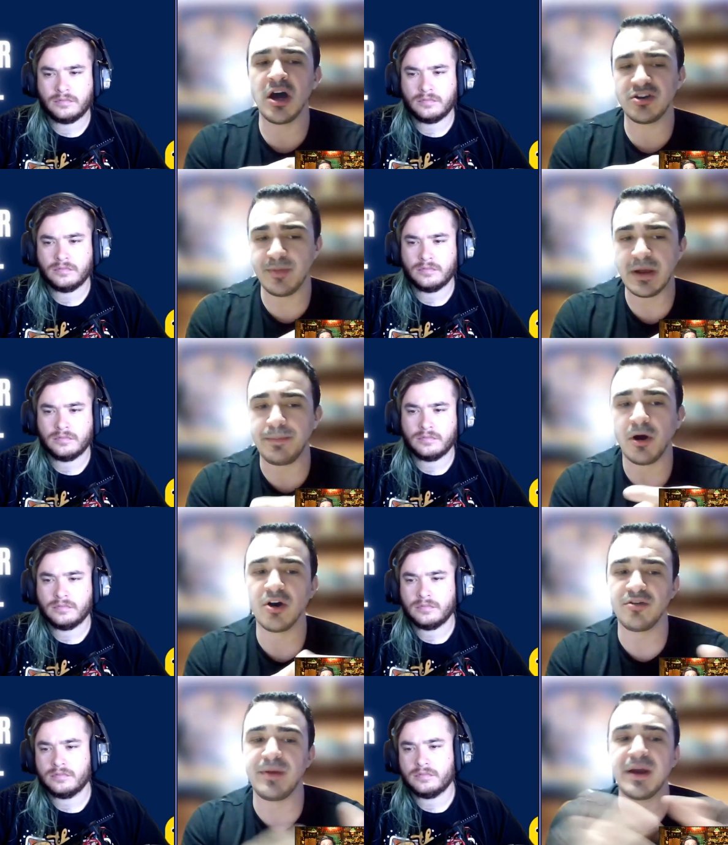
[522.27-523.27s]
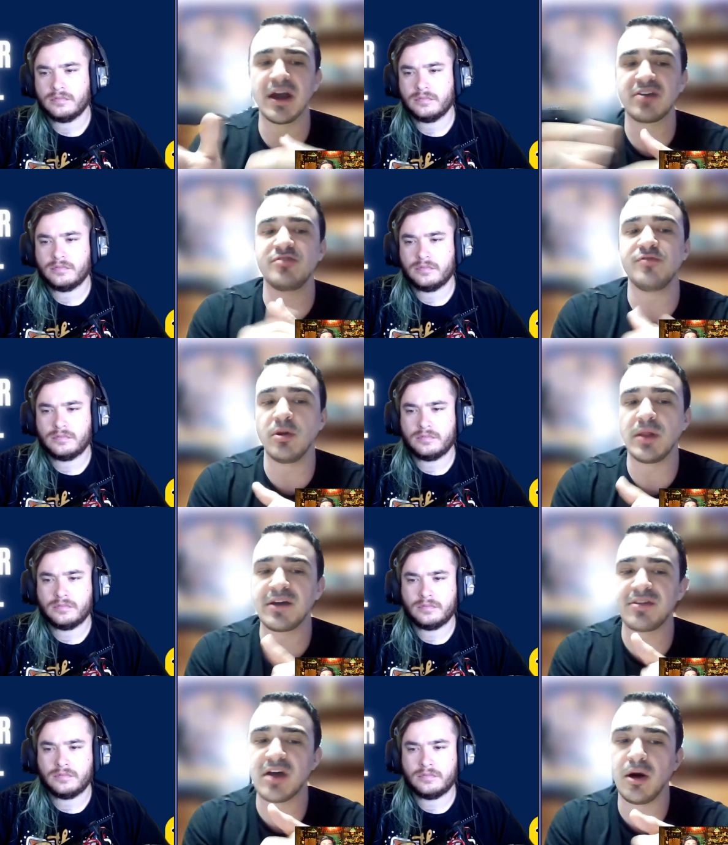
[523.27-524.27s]
Speaker 1: to be a part of my next
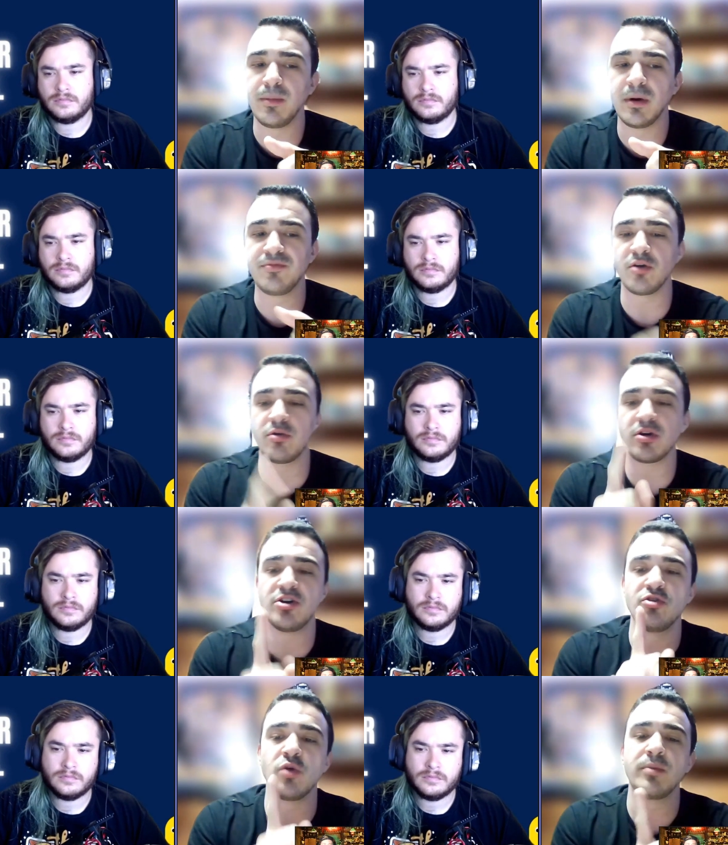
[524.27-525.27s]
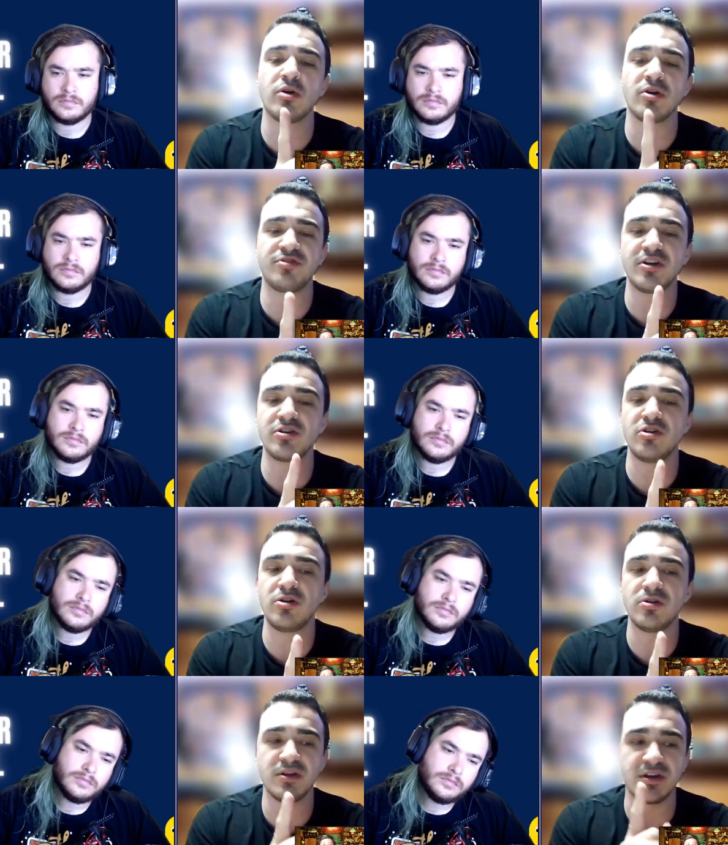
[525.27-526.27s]
full-length album. So we're going to do one more
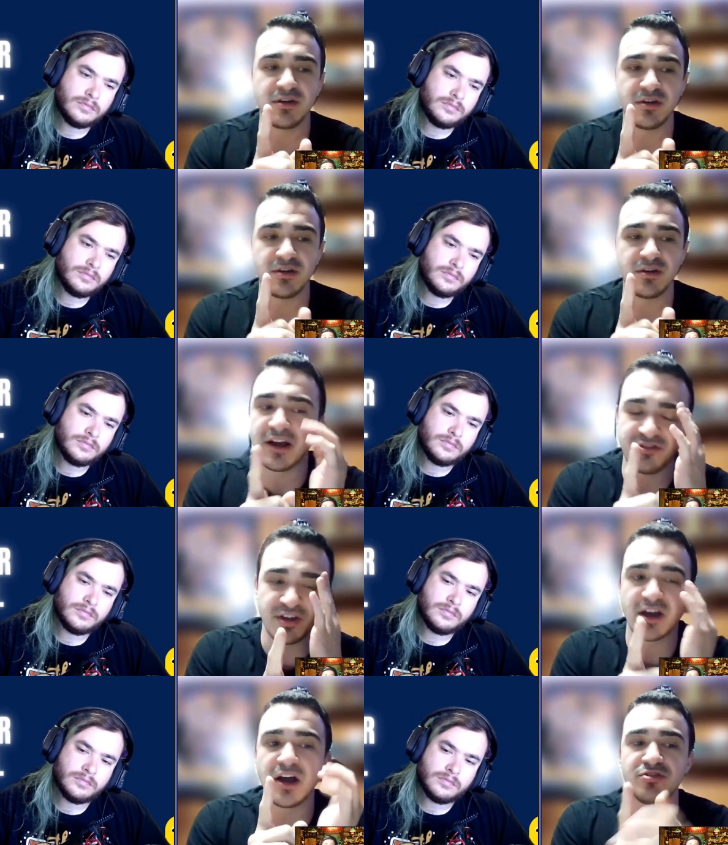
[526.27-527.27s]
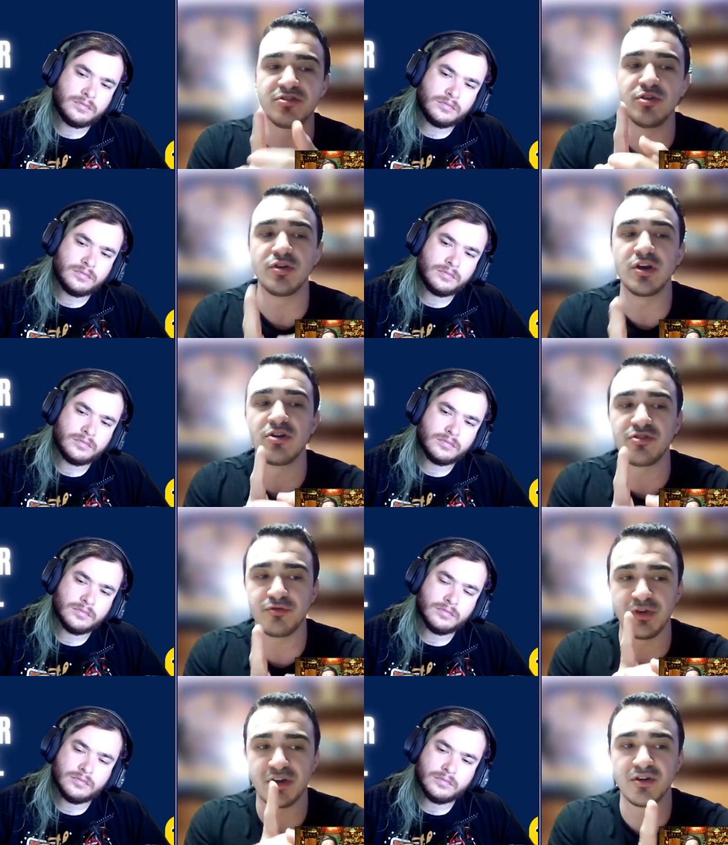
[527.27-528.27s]
single. And I asked the guys in New Year's
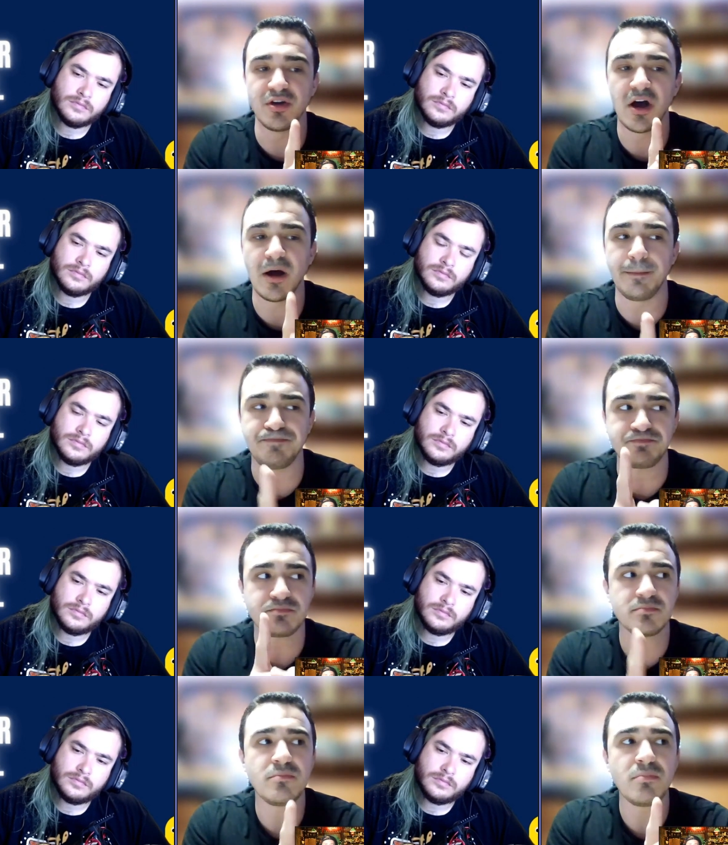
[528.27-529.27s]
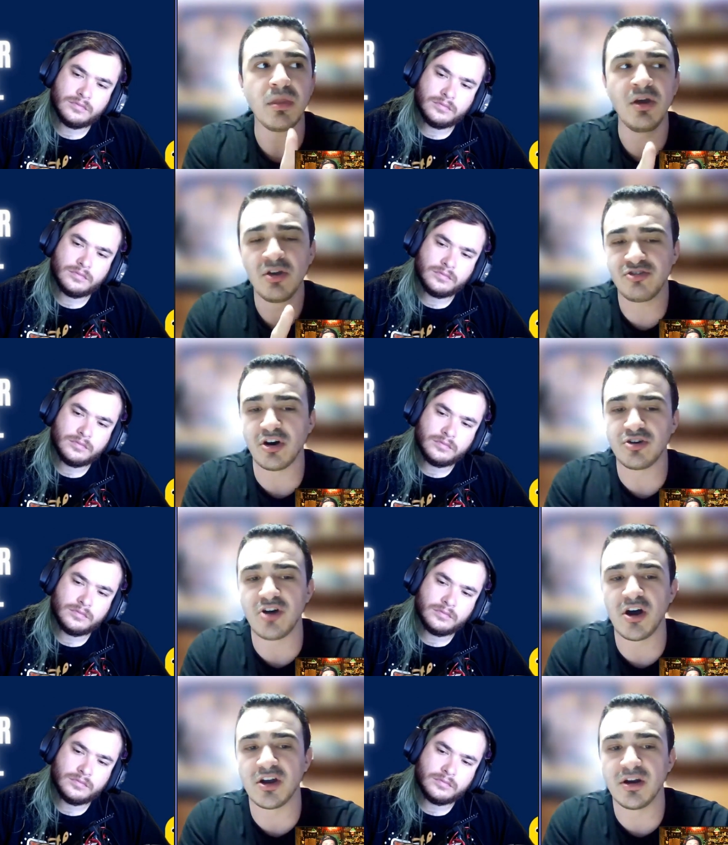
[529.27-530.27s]
if we could start
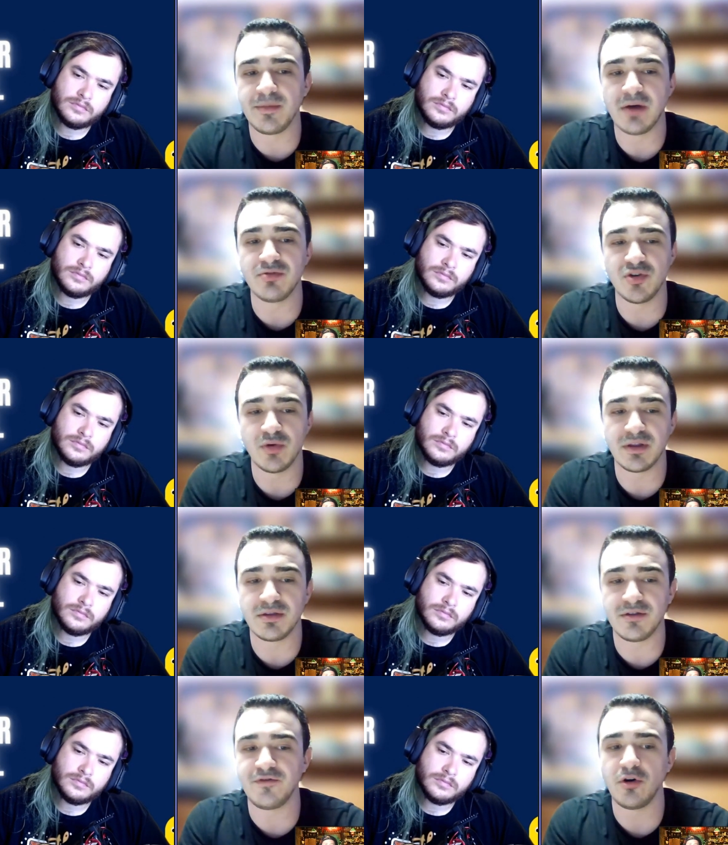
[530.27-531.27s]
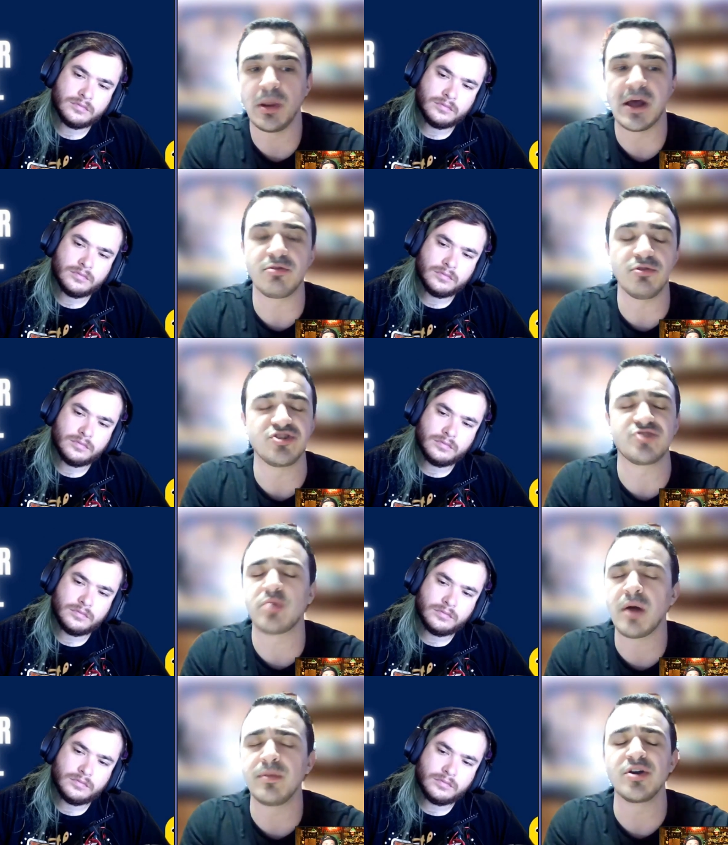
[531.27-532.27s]
talking about doing the full-length, which is
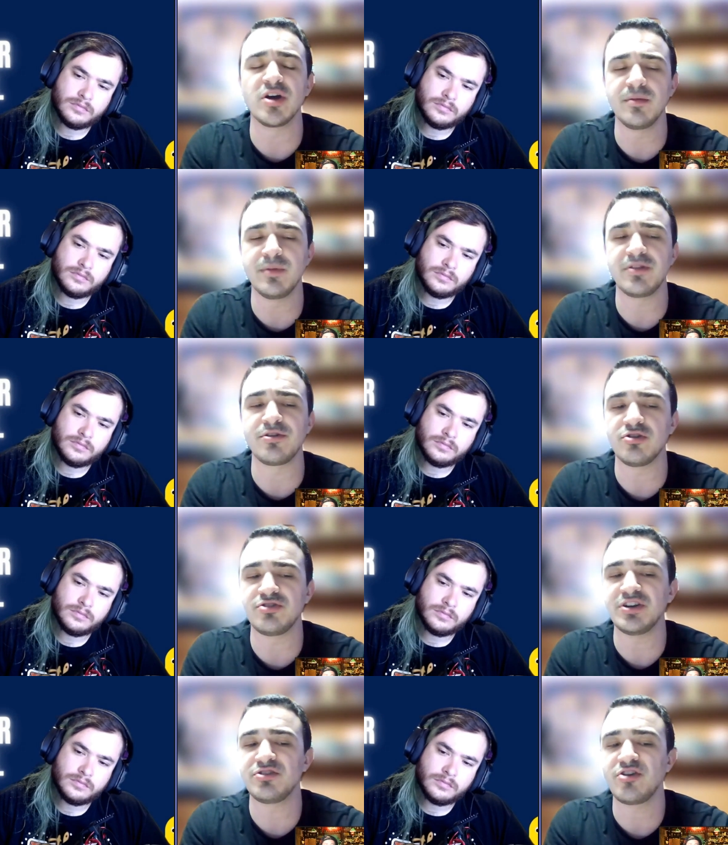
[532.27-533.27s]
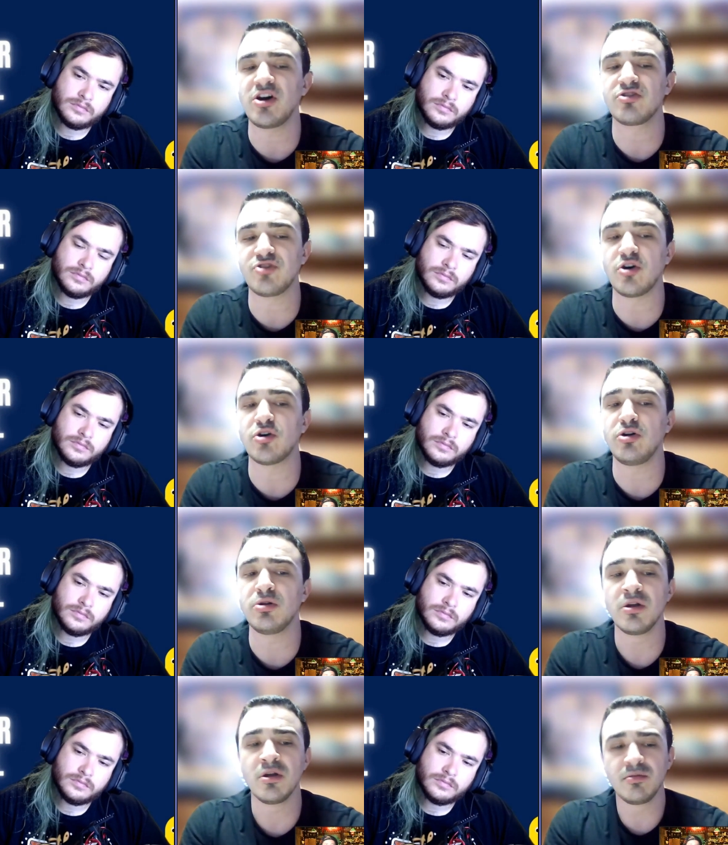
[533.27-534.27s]
probably going to be 13 songs
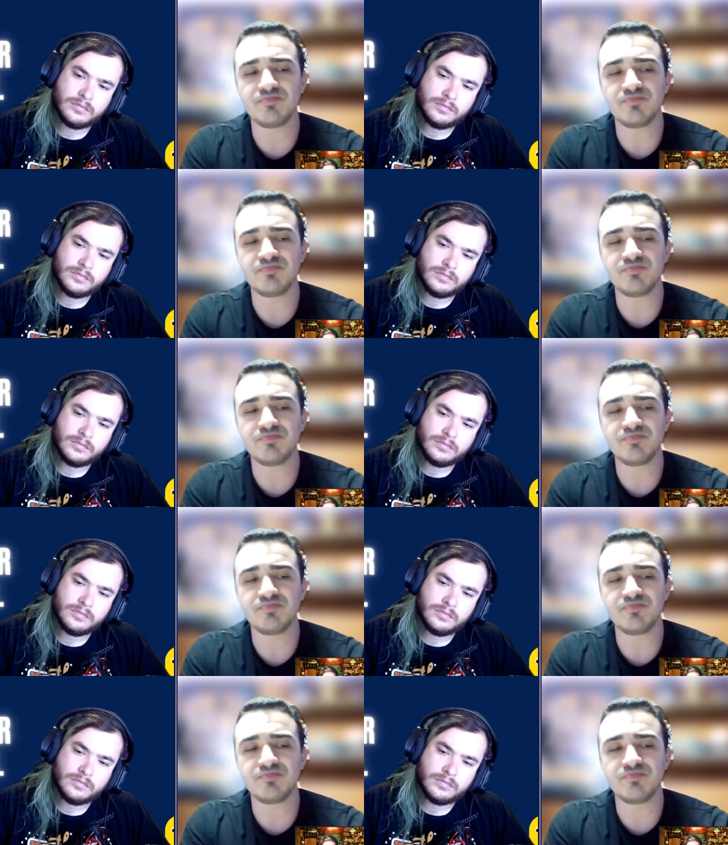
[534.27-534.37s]
total.